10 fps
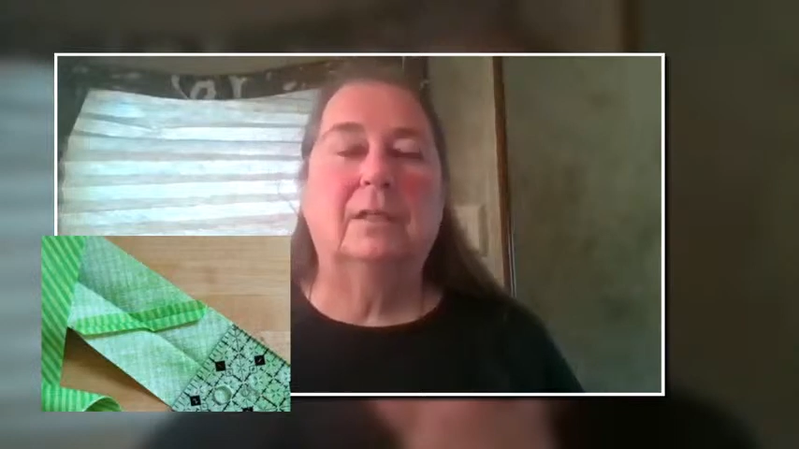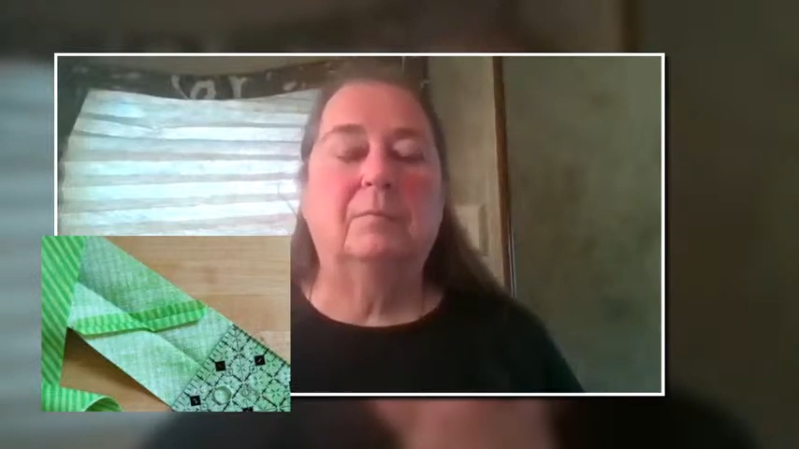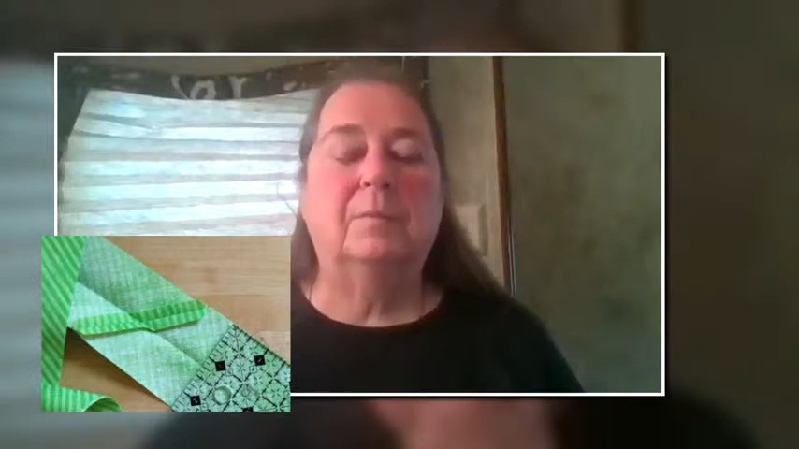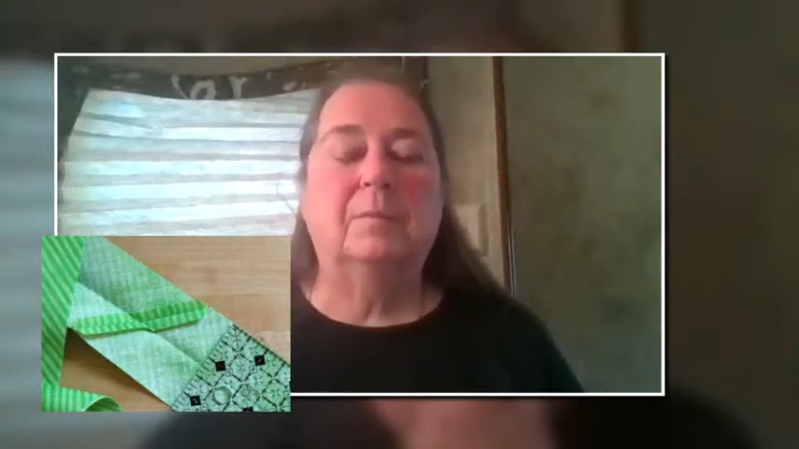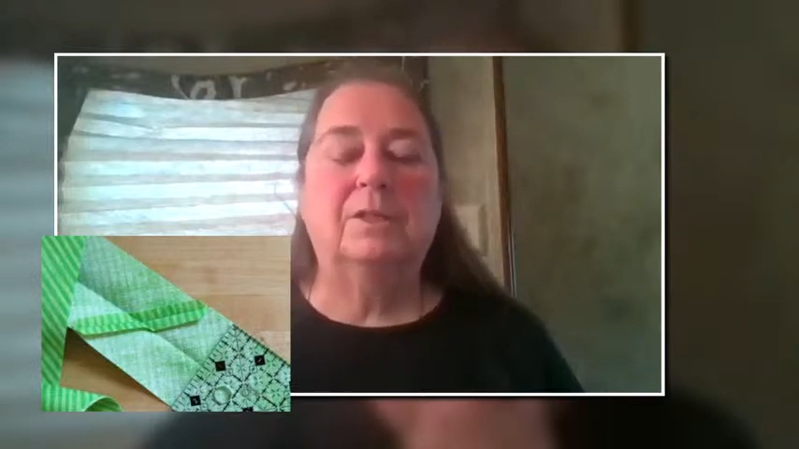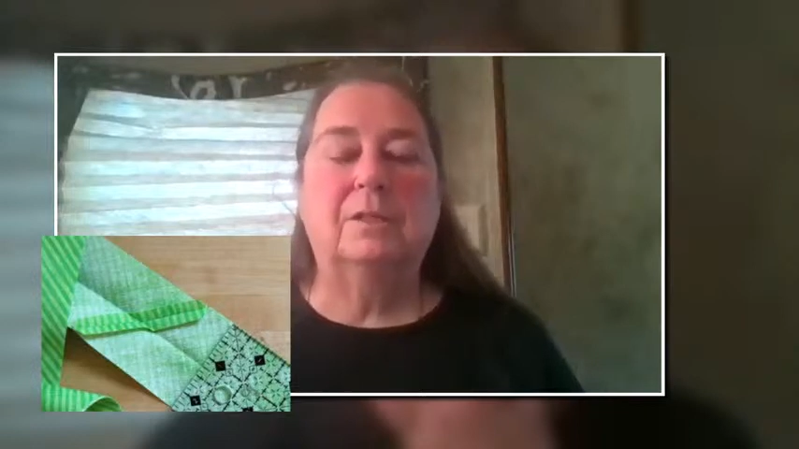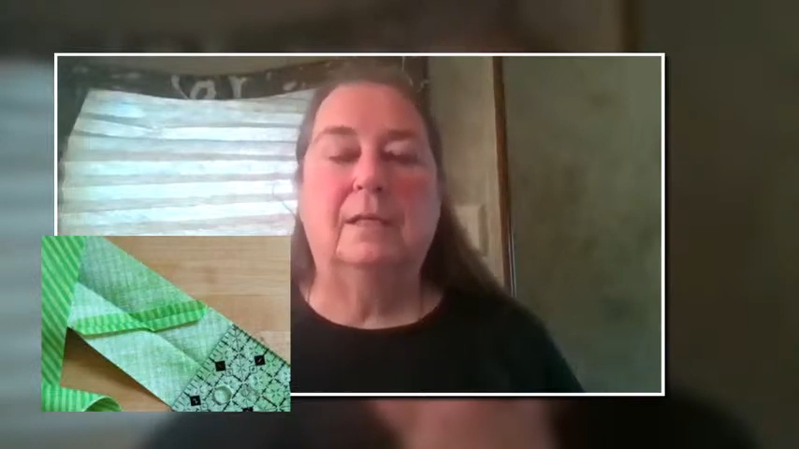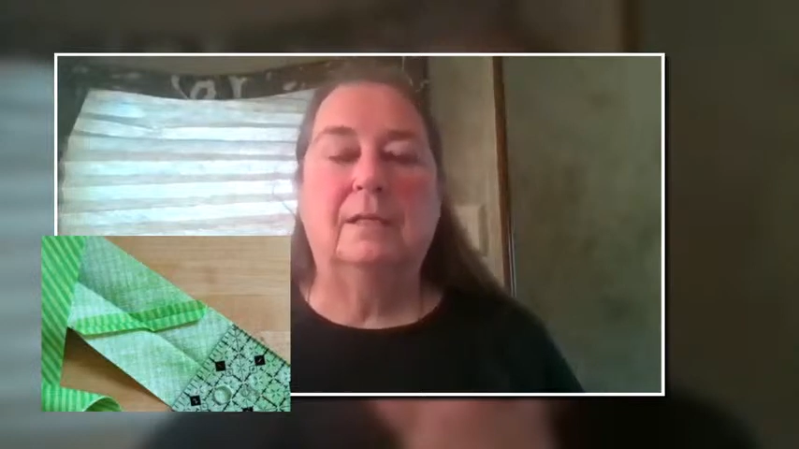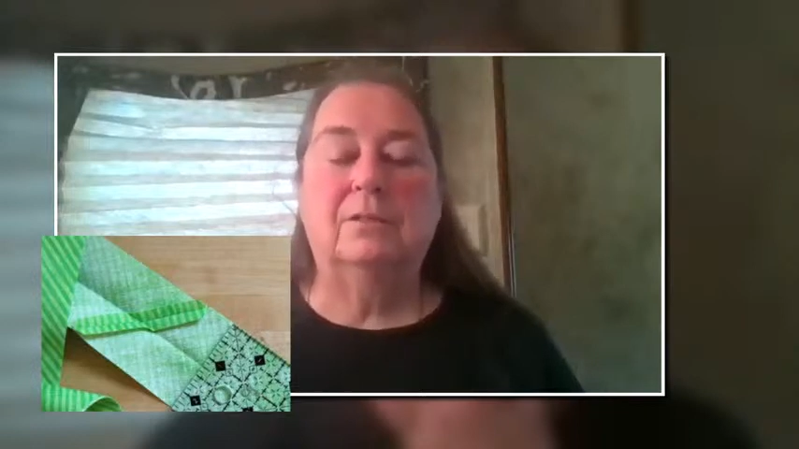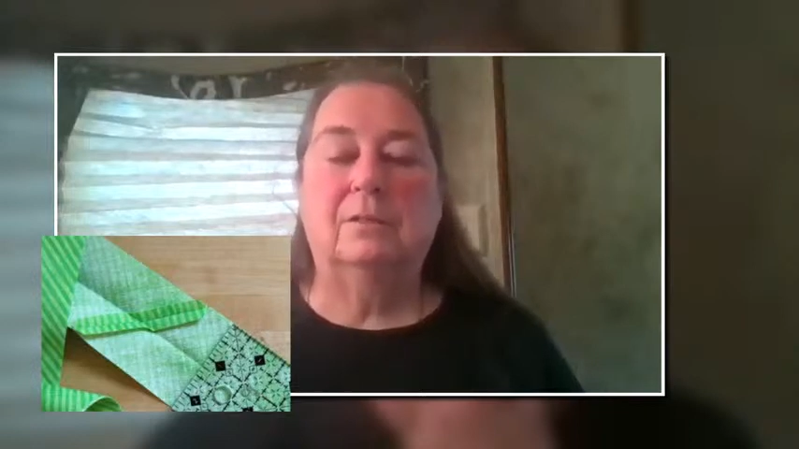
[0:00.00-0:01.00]
get a much
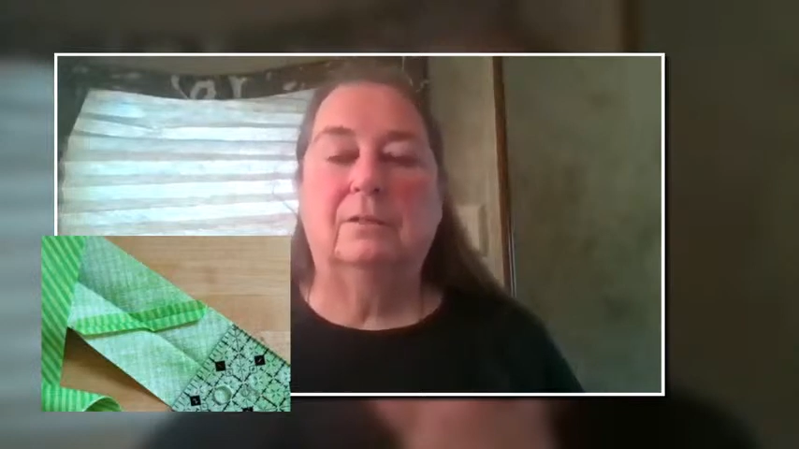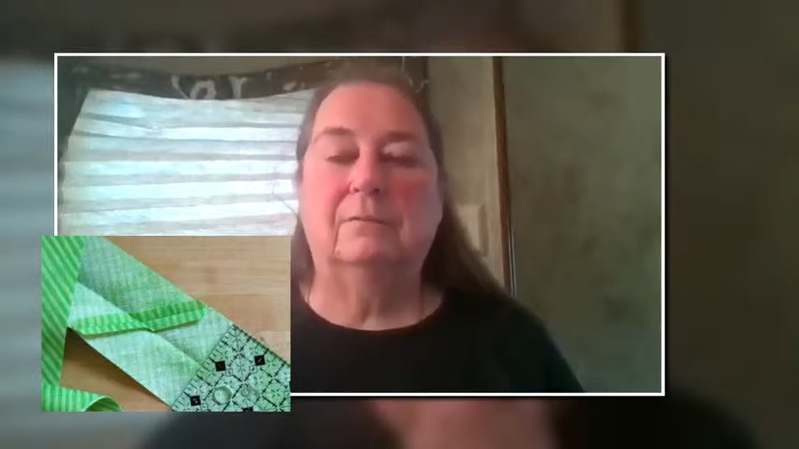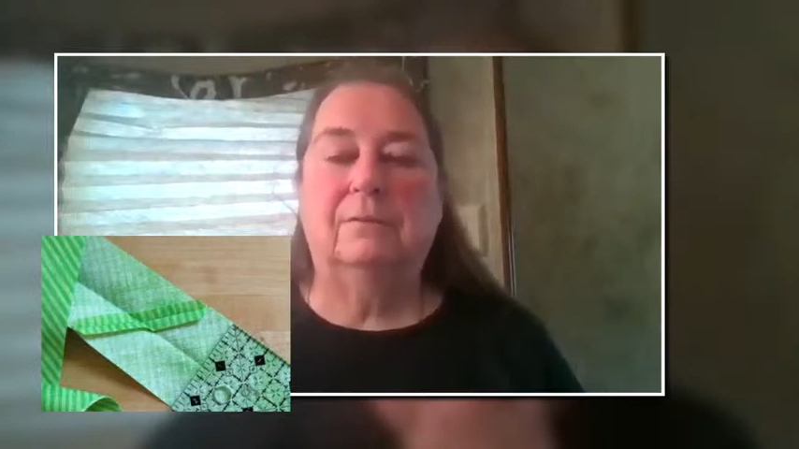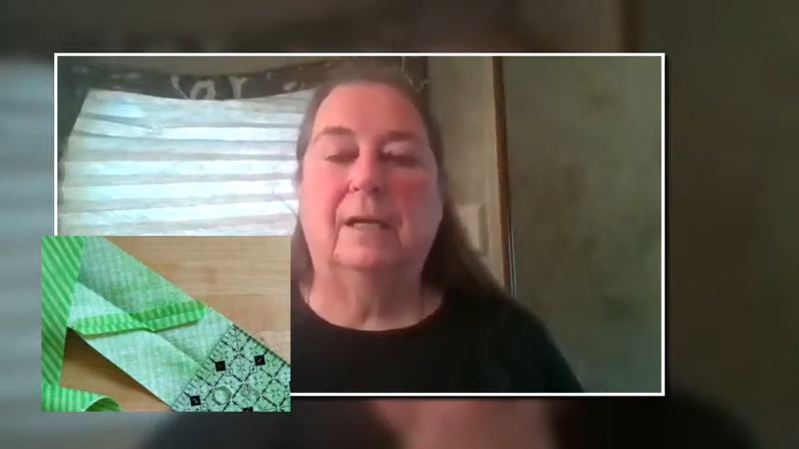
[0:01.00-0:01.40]
nicer,